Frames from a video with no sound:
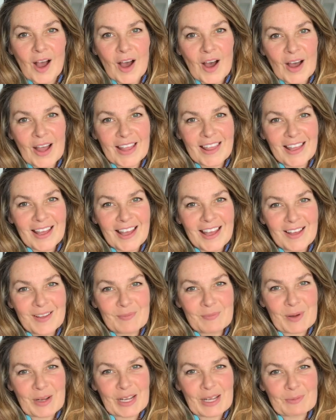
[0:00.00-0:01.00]
Hi there,
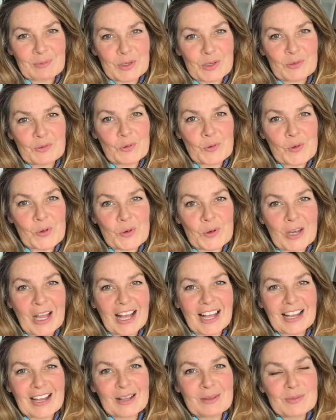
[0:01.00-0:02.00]
my name's Siobhan
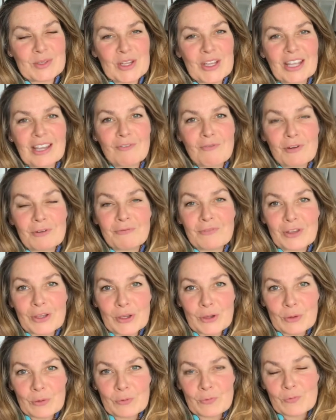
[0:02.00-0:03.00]
and I'm doing a
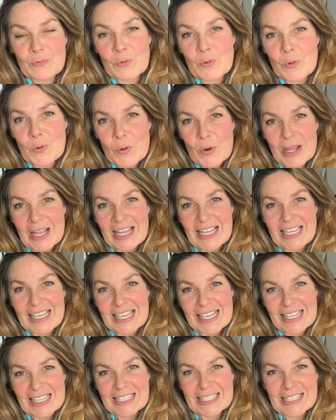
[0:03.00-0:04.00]
review for
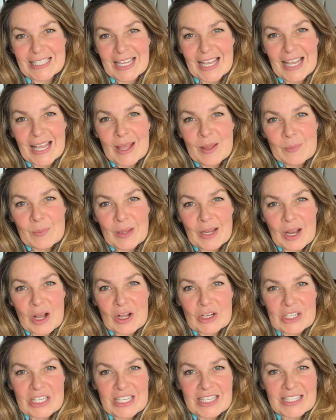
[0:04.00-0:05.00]
Elite
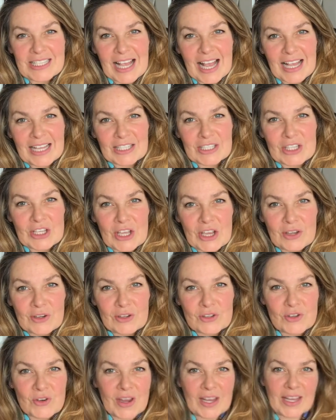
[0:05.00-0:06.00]
Pilates and
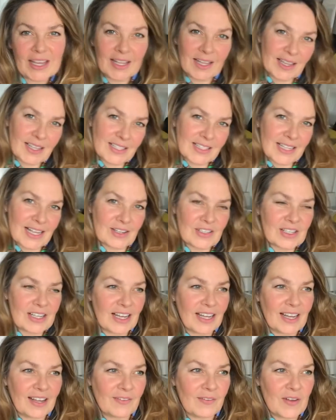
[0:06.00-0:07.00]
Yoga Training. Sounded
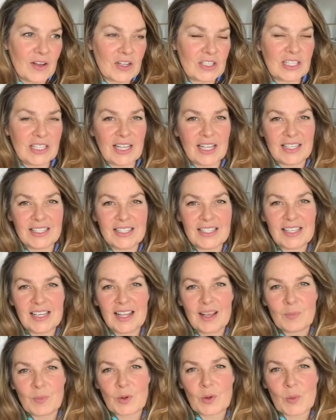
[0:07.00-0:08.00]
like I farted then, didn't it?
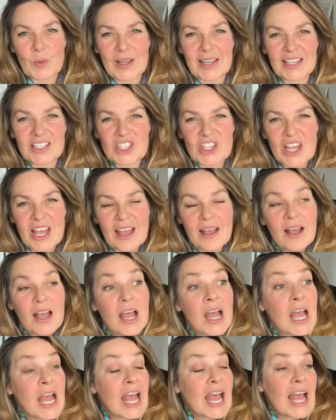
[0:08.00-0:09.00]
I'm on a wicker chair.
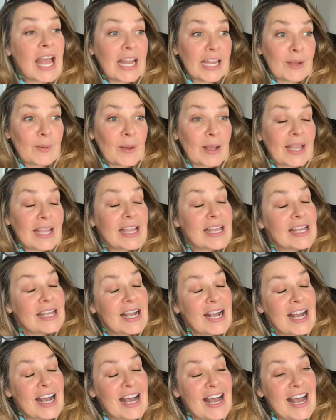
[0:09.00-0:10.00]
Anyway,
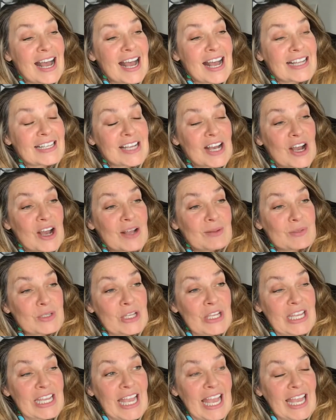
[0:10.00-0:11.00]
and I'm
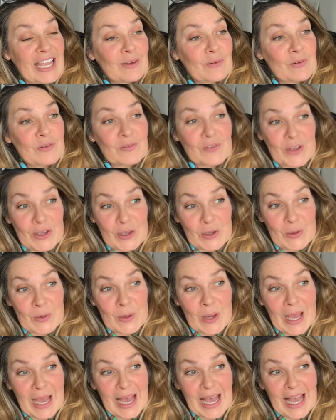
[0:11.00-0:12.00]
doing a
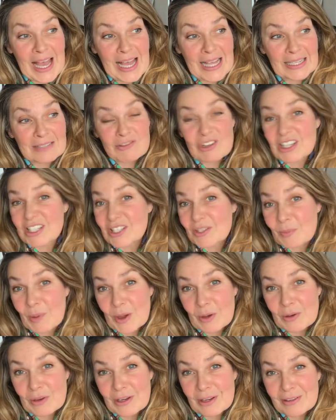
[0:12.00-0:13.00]
review and
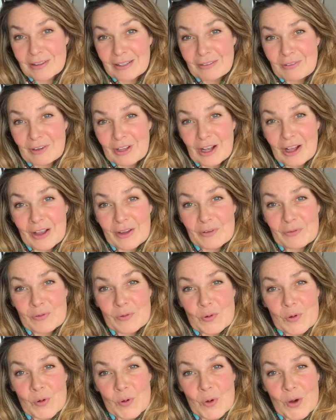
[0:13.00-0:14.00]
testimonial, if you like,
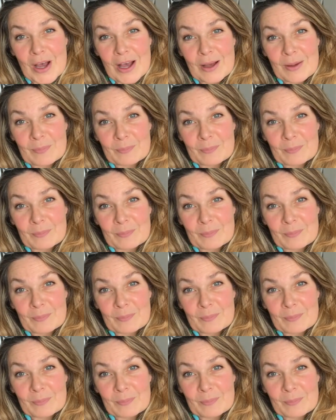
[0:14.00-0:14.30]
for